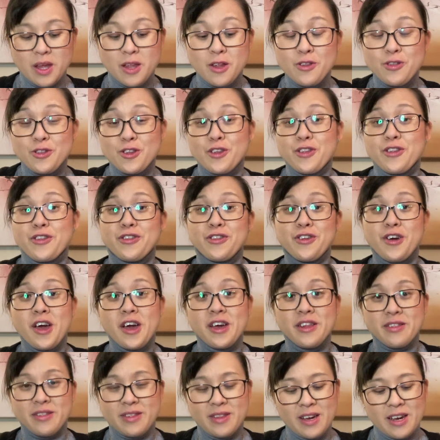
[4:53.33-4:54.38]
The
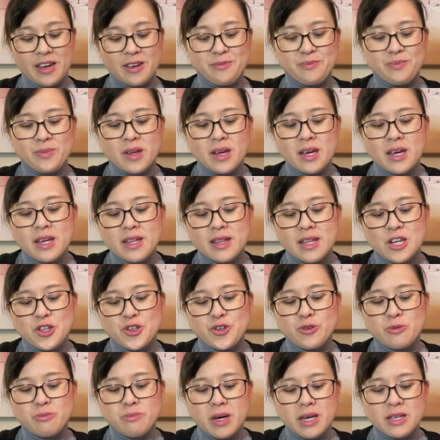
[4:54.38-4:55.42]
third thing that
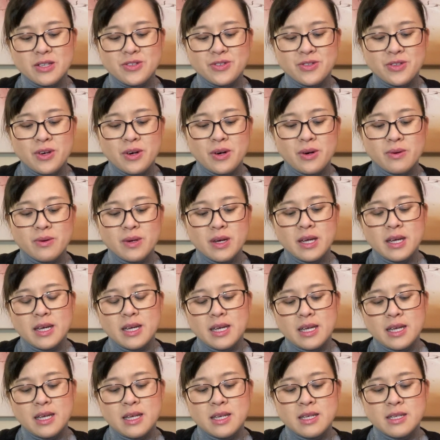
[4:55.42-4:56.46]
you must know
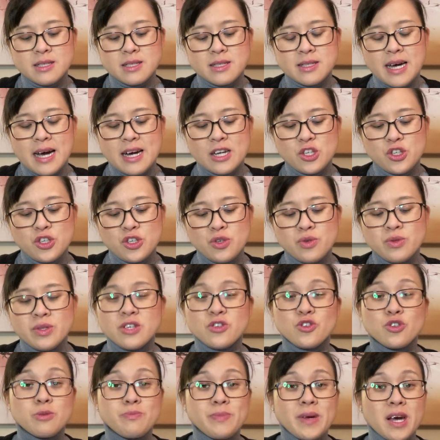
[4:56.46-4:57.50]
is that you need
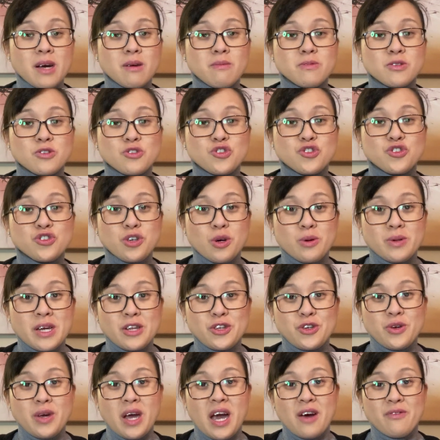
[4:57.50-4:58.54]
to be able to show that
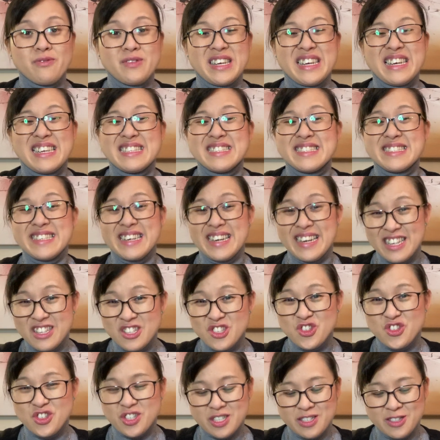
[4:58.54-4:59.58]
you have the
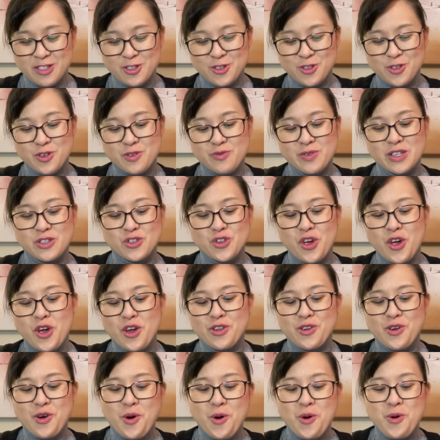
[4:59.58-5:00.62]
intention to return
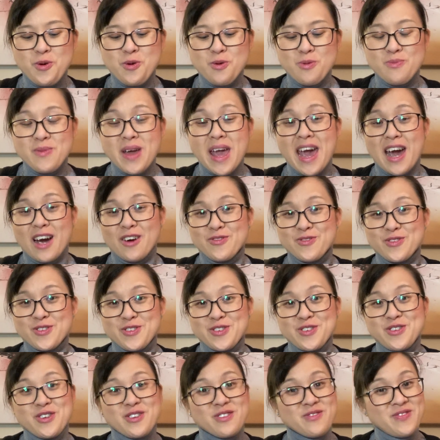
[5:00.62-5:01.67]
home after
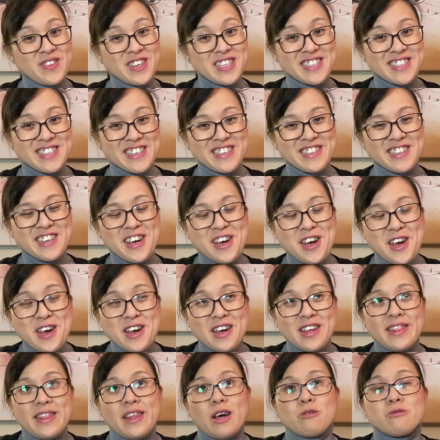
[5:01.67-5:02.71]
your visit.
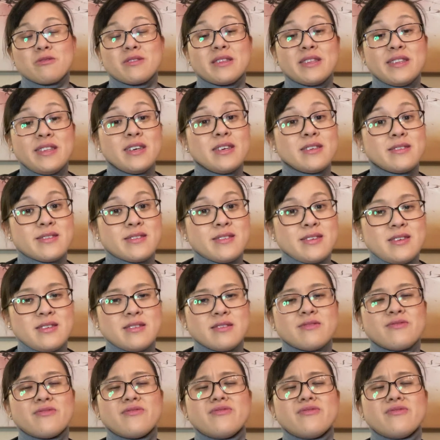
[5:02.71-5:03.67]
Now, this is